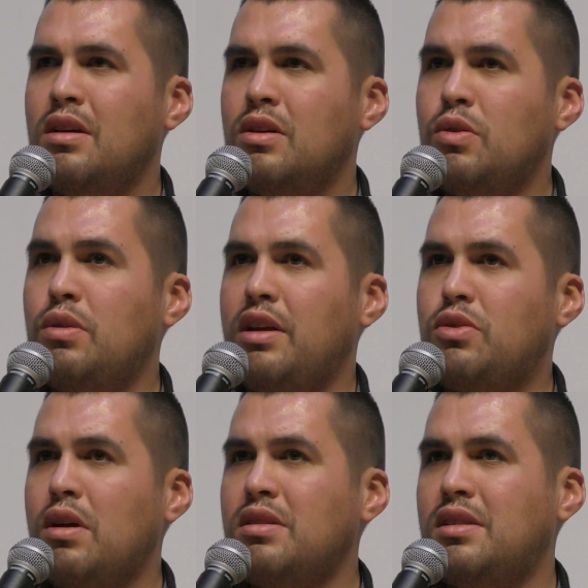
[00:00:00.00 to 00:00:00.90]
who they
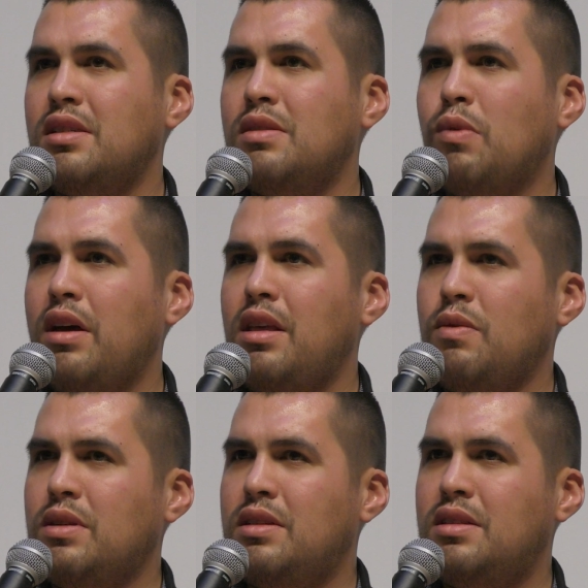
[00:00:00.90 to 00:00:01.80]
trusted, why he
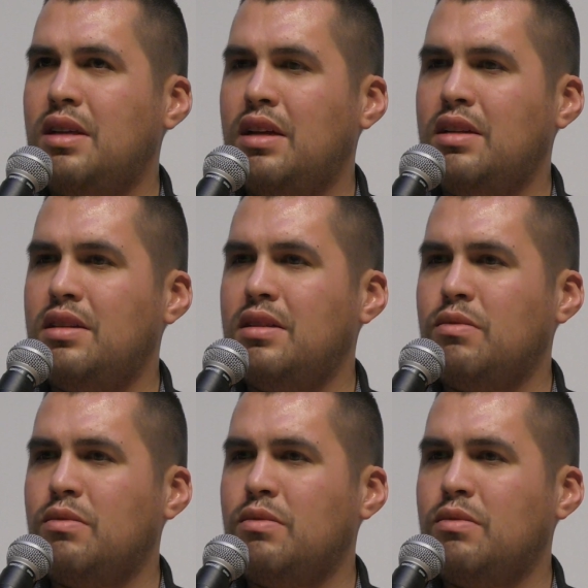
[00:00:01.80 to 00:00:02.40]
would send